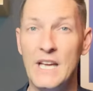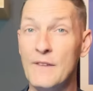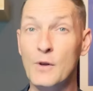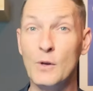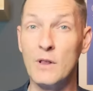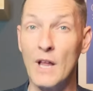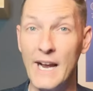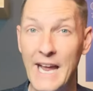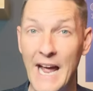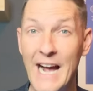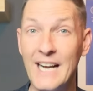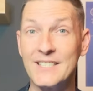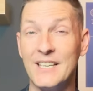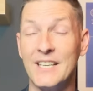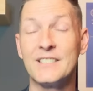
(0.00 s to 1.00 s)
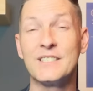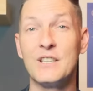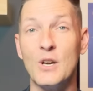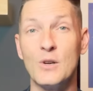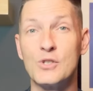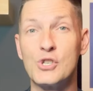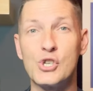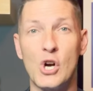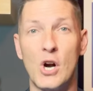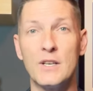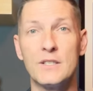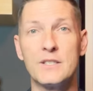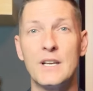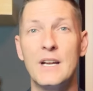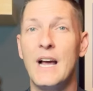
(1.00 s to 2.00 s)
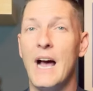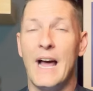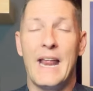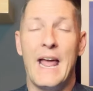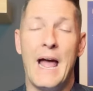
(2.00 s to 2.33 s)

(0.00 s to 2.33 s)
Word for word: If you'd like access to those charts, I'd